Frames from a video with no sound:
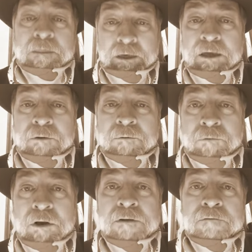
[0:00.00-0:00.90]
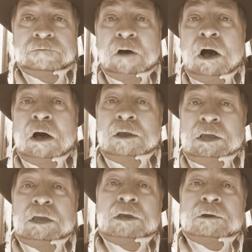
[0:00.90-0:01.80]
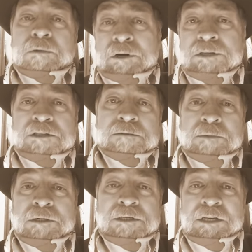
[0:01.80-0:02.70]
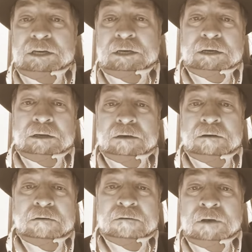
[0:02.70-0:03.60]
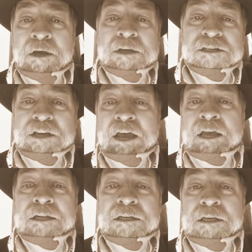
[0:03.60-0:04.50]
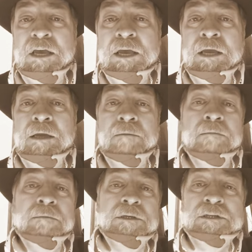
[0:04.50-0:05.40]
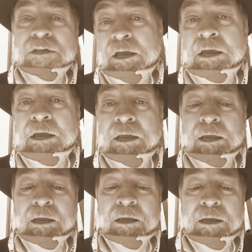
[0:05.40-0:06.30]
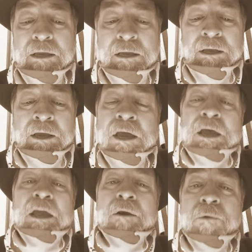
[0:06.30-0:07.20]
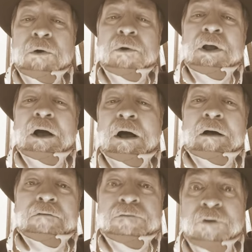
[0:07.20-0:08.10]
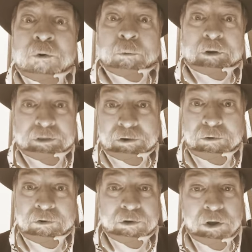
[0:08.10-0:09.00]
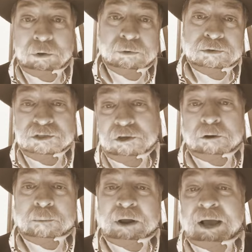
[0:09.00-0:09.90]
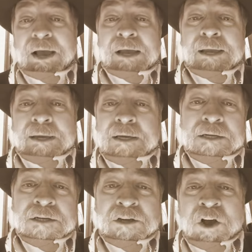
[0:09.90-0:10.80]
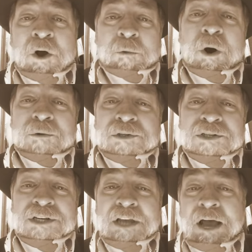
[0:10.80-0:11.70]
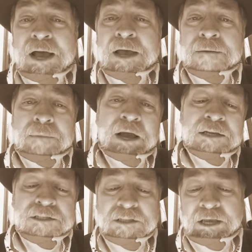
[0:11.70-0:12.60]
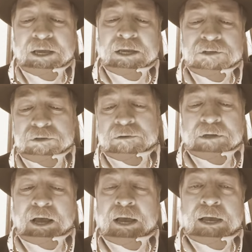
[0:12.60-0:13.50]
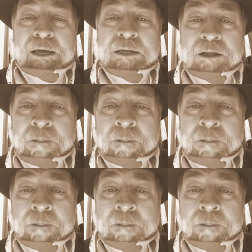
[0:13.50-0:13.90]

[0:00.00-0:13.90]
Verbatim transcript: Then one foggy Christmas Eve, Santa came to say, Hey Rudolph, with your nose so bright, won't you guide my sleigh tonight?